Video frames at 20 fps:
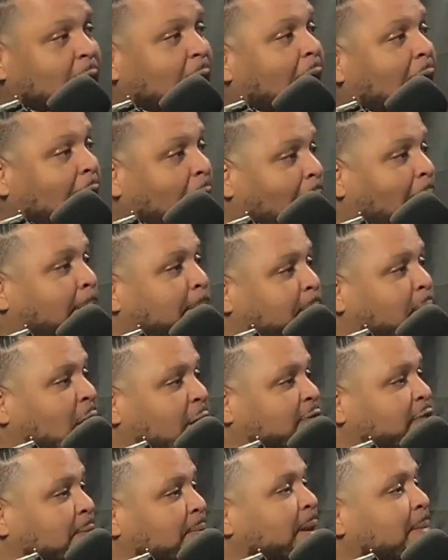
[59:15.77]

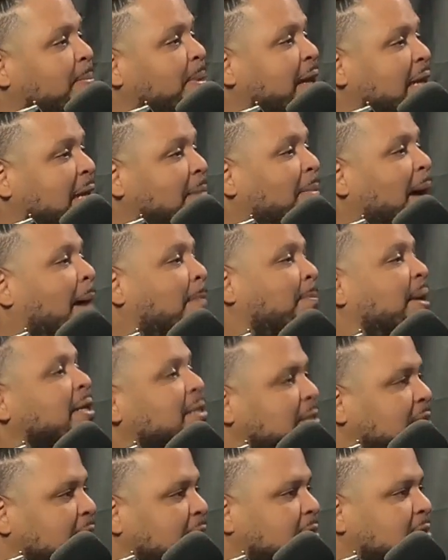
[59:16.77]
apart from me being in my
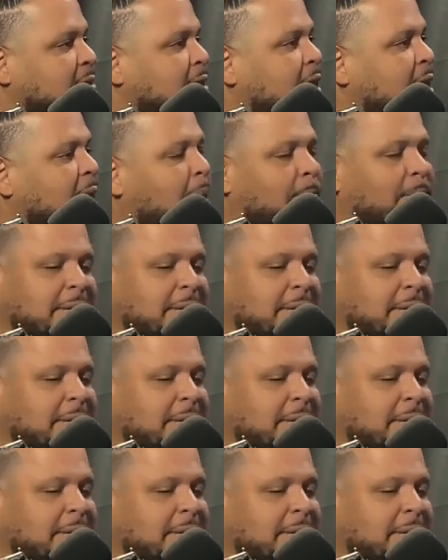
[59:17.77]
business. Mm-hmm.